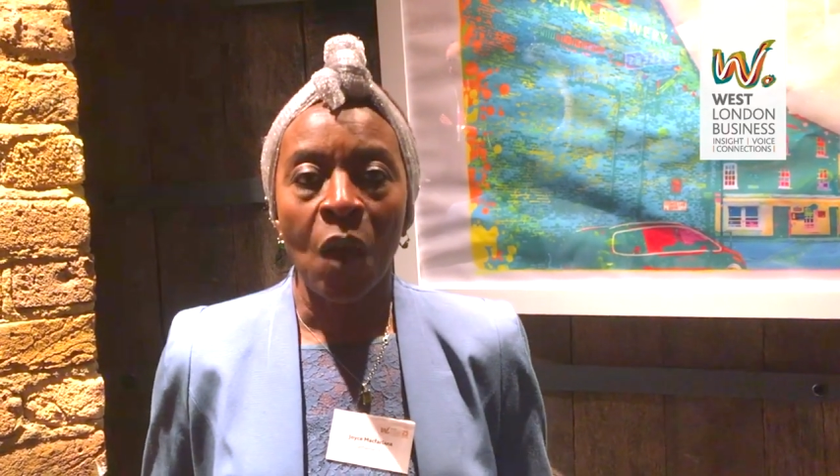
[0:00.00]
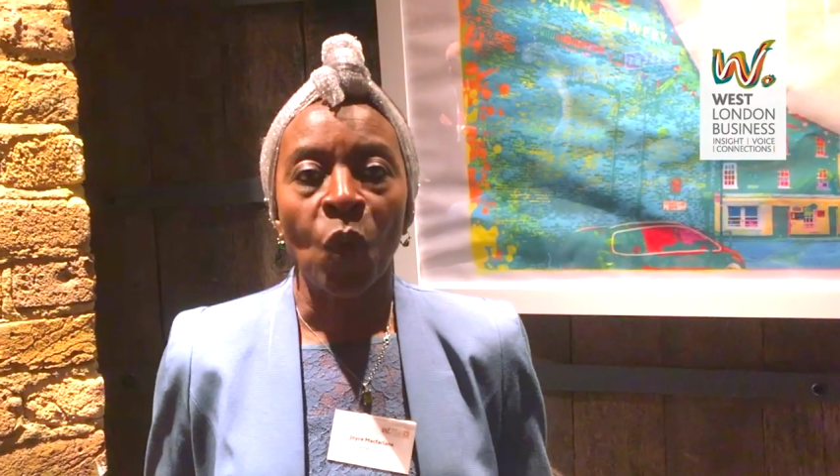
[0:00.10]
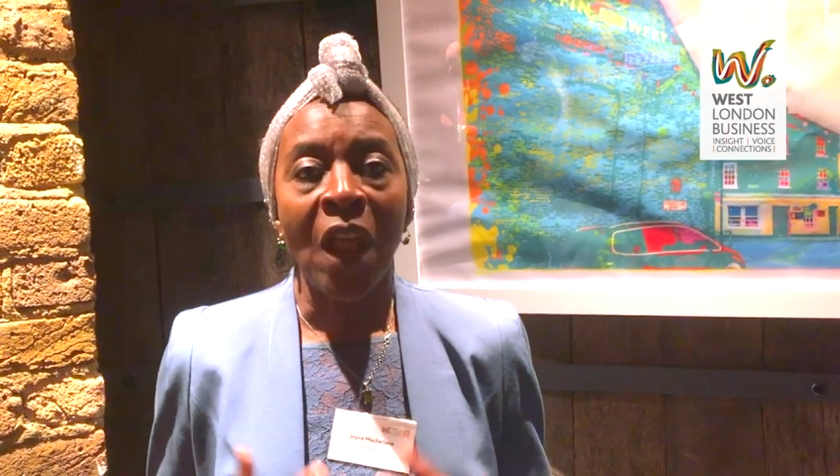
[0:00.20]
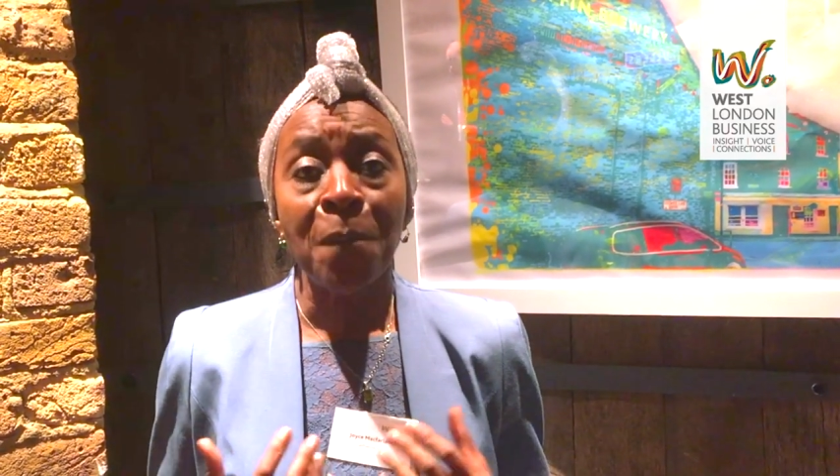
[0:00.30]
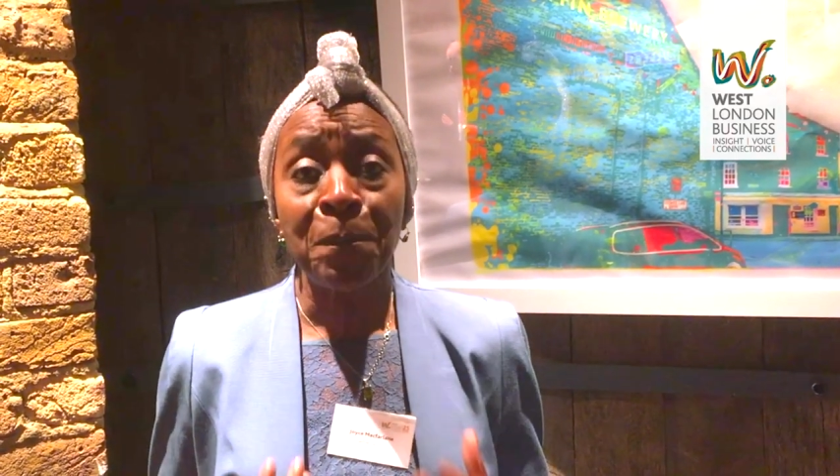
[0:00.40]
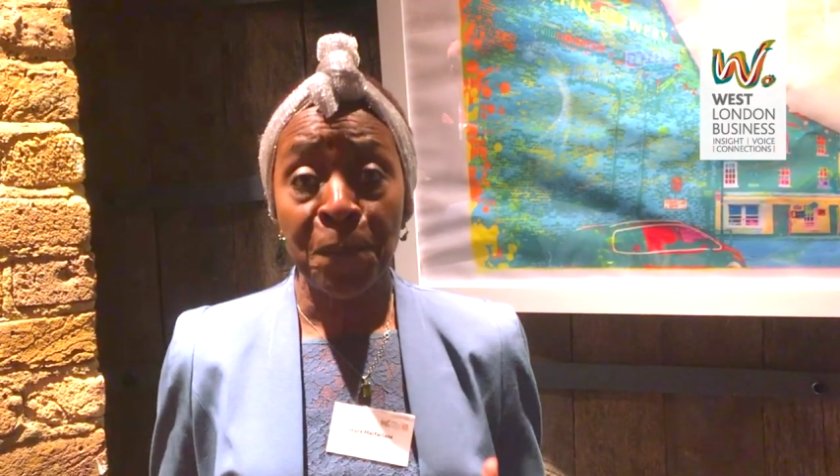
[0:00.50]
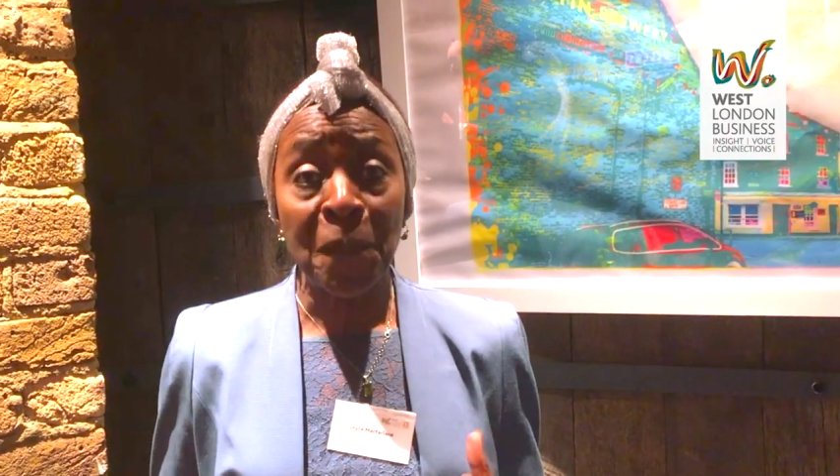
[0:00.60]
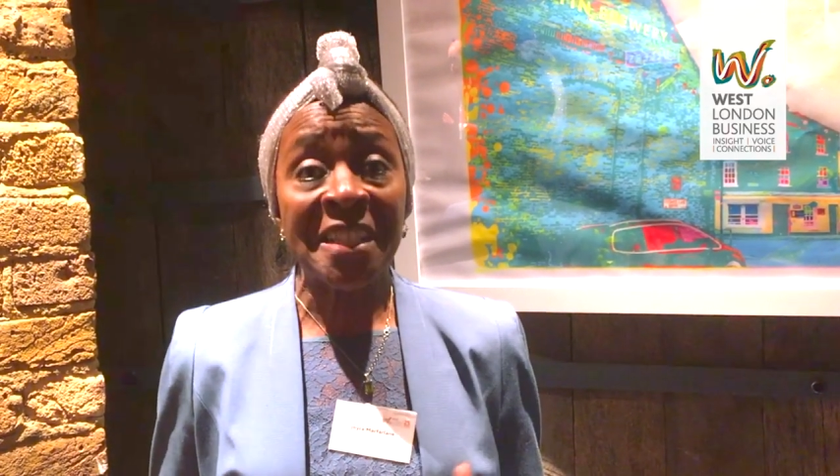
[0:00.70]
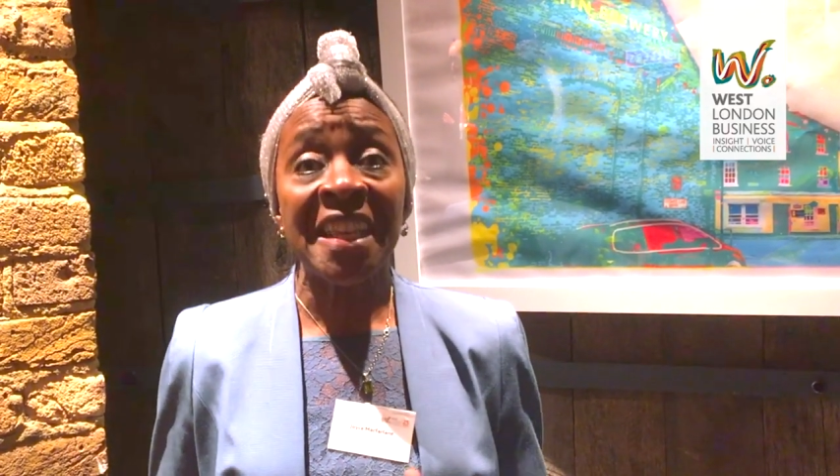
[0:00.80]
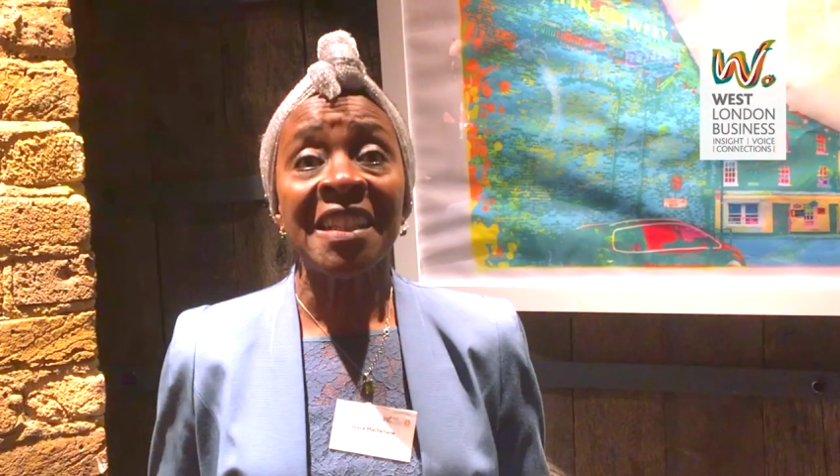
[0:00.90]
And what I
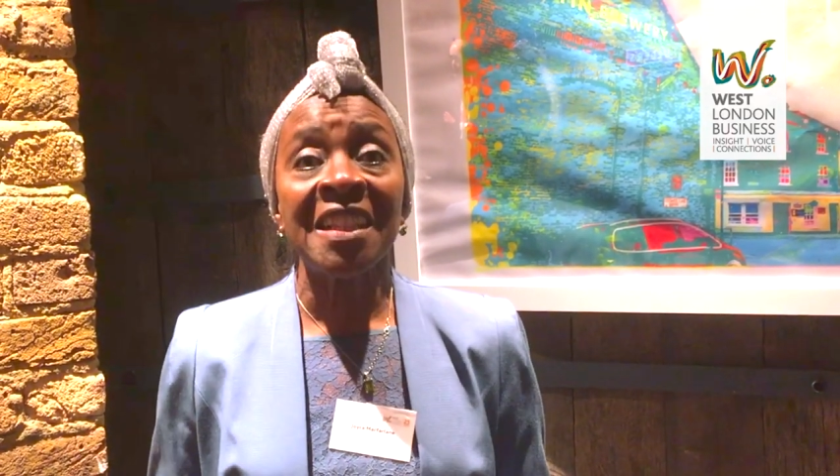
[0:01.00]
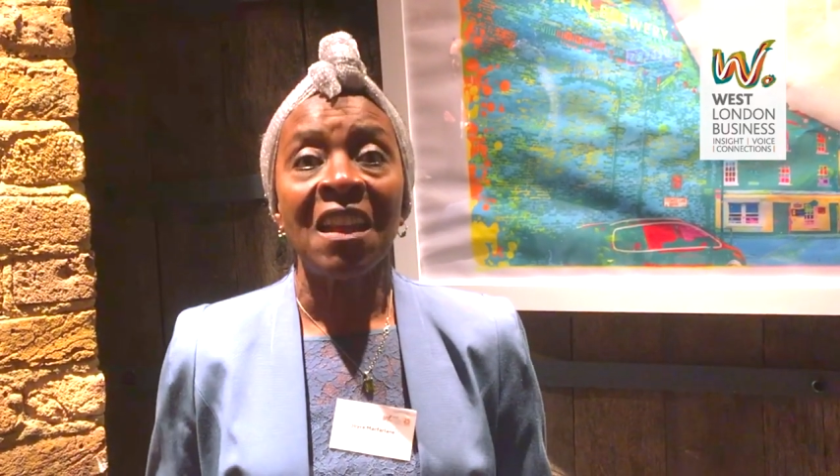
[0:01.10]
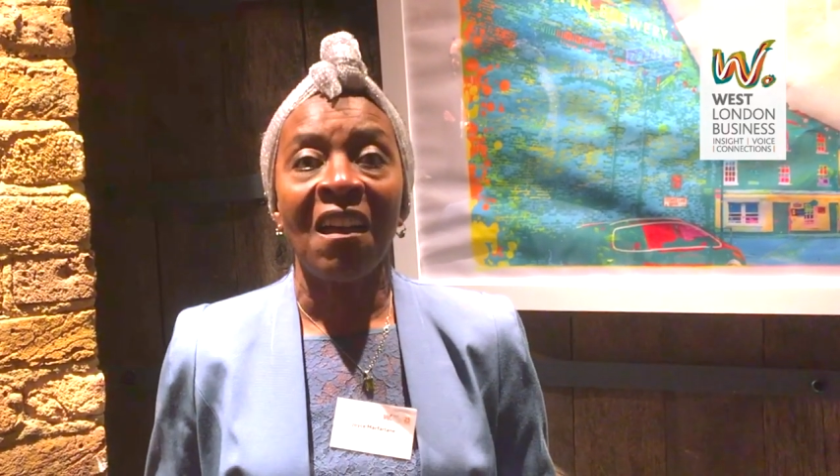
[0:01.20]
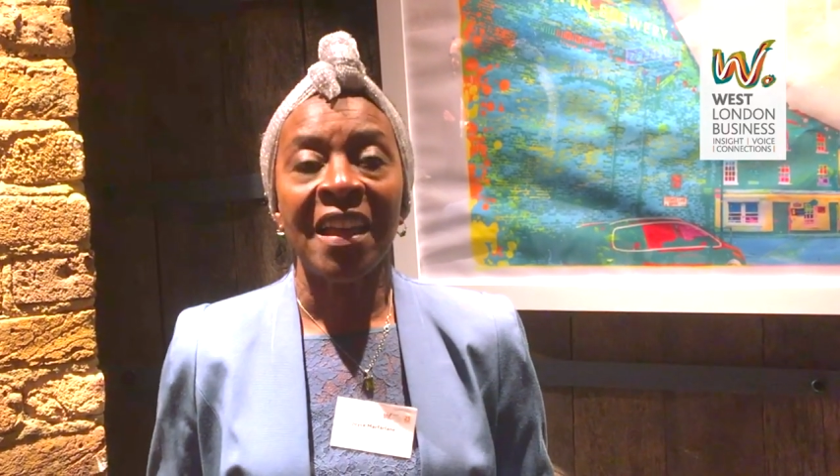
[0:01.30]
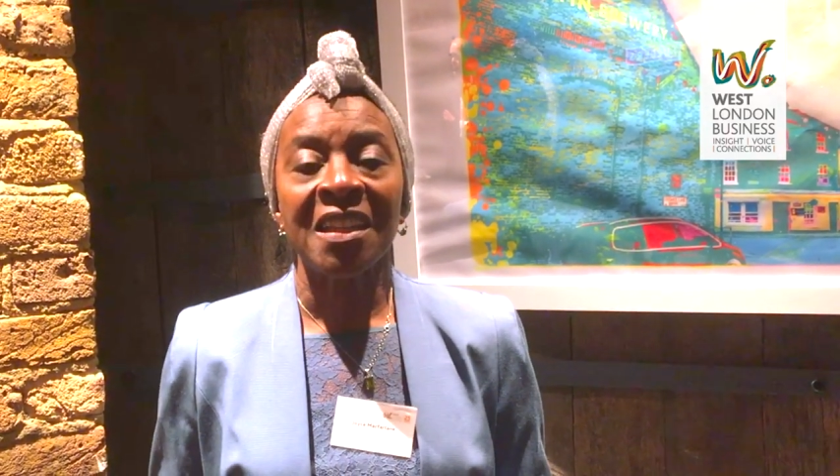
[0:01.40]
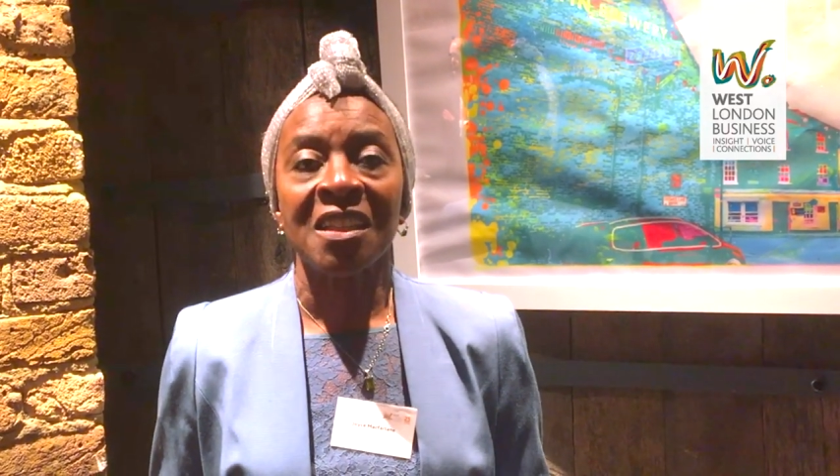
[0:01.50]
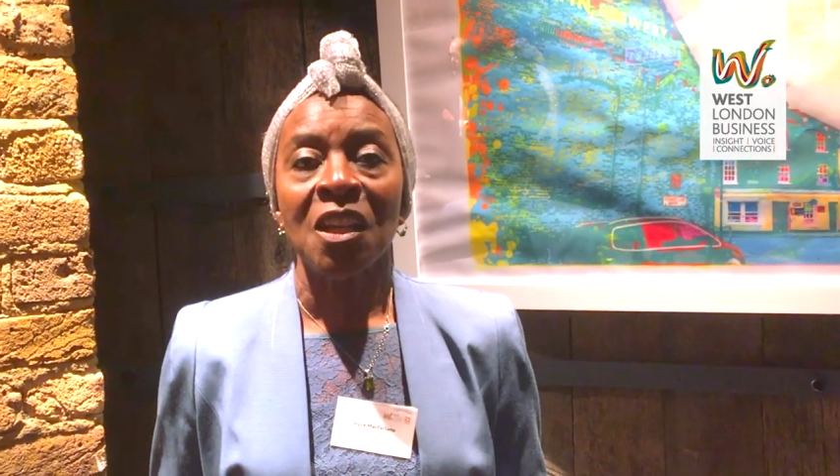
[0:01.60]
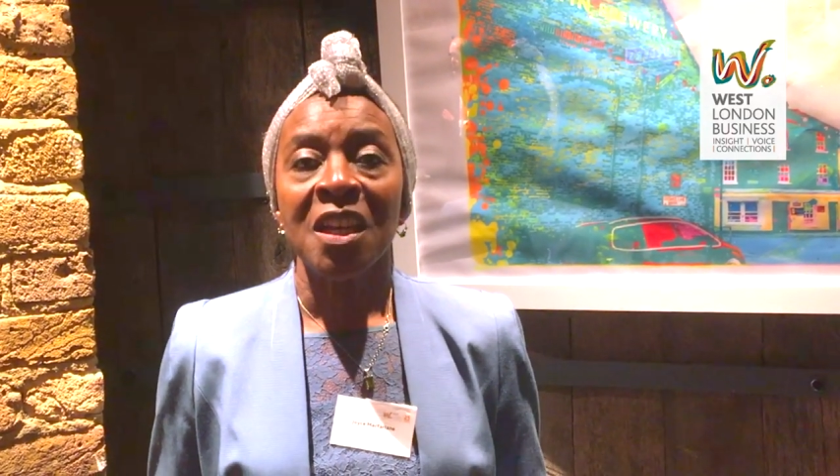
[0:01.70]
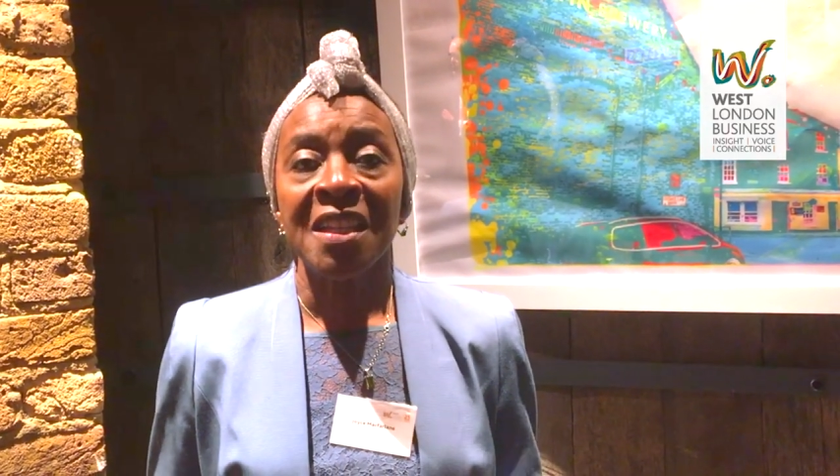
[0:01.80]
particularly liked